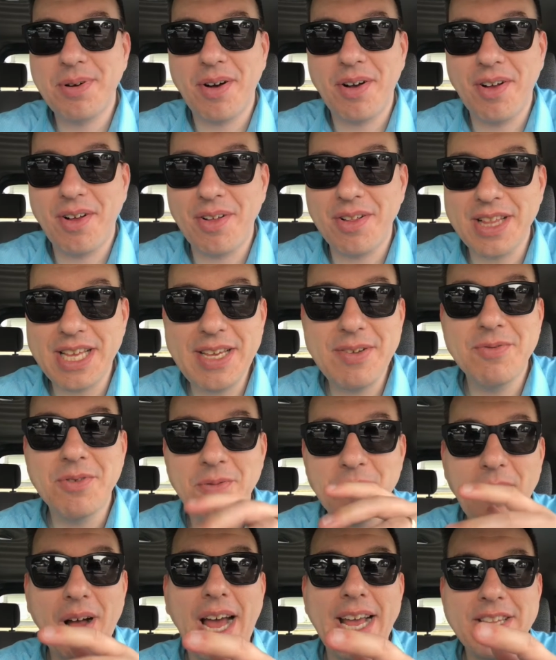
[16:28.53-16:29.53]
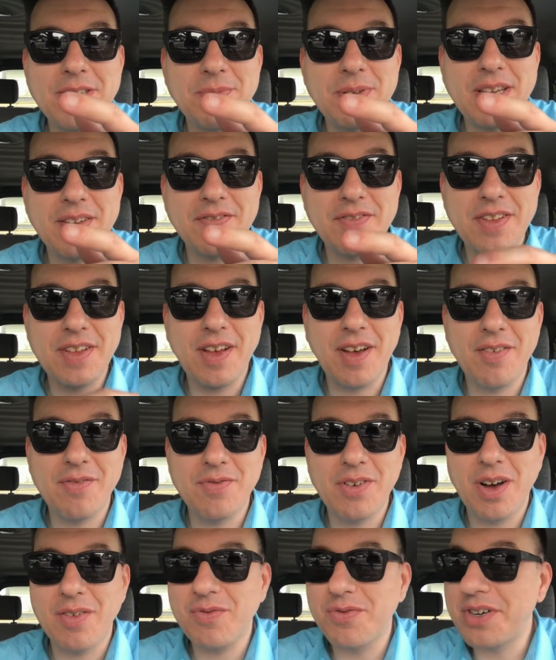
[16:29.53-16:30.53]
Paul. He reminds me
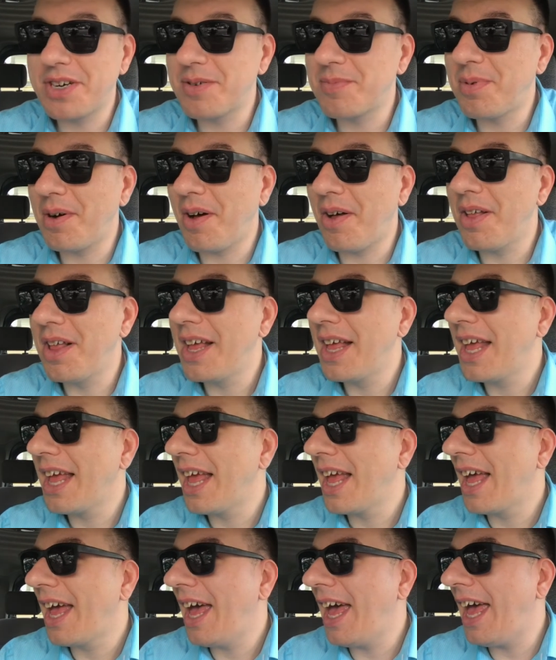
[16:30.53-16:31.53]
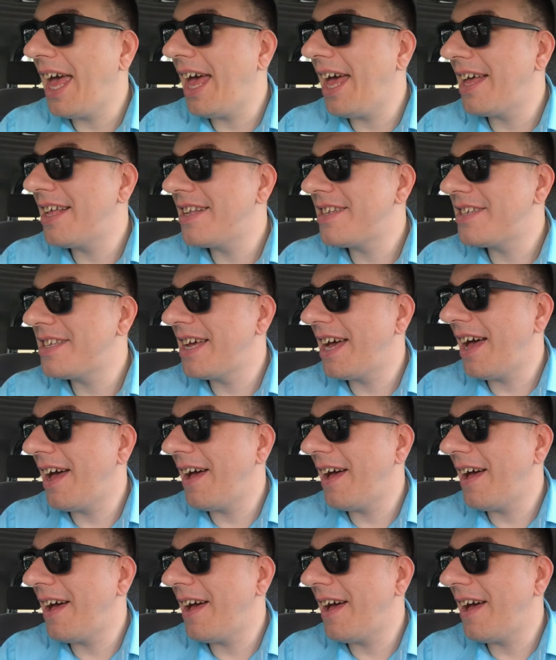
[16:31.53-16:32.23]
of Weird Paul, it's